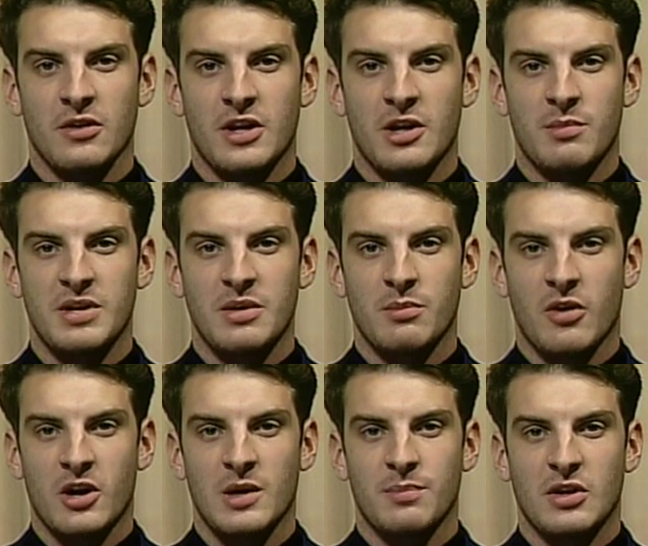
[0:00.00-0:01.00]
They are being
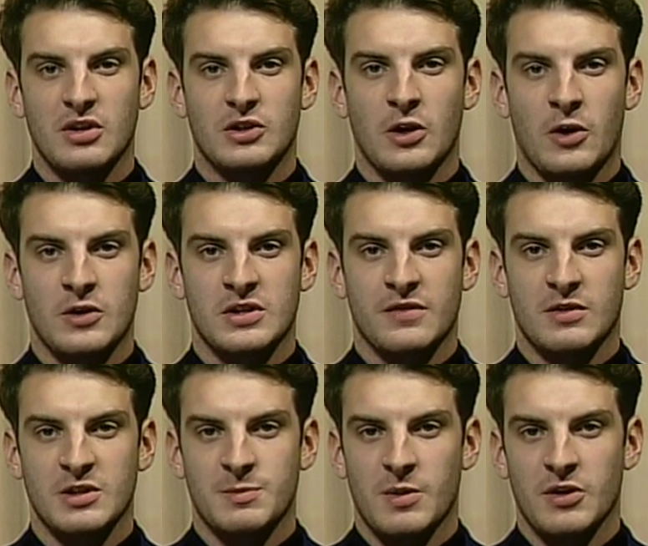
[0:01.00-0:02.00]
brought up on charges of
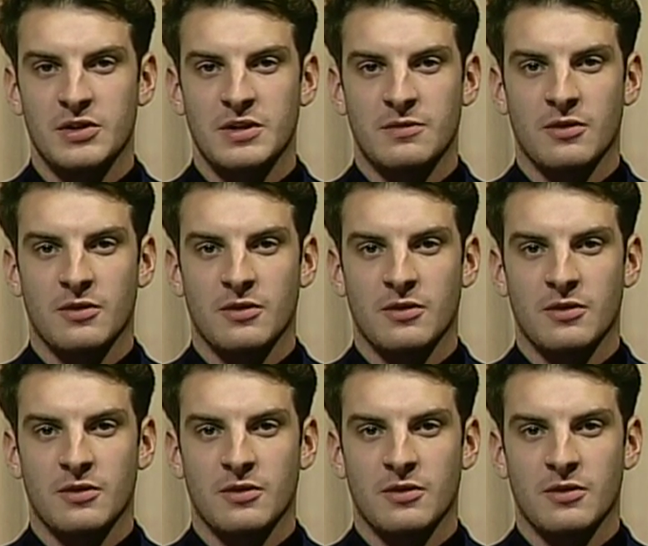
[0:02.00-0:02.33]
conspiracy